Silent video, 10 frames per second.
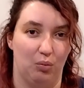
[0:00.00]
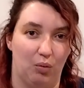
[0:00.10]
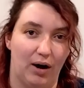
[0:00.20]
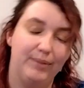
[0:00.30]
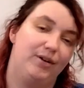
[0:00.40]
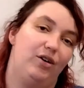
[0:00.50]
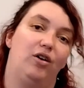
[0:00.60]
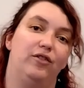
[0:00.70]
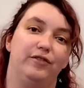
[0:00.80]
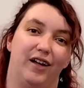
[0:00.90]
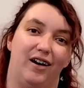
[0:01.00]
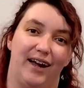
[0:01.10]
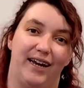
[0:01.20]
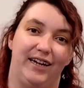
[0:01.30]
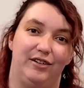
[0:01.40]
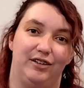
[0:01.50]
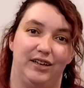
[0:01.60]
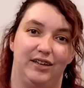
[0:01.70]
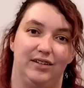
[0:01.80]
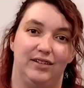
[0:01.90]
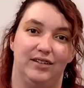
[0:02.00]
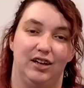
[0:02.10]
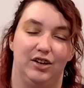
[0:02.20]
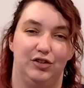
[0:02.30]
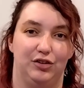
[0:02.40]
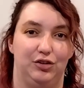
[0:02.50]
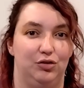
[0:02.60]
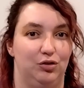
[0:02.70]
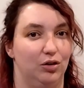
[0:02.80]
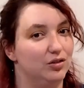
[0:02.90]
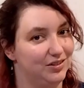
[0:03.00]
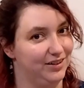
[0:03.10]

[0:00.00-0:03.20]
wipe it off the high areas so you're not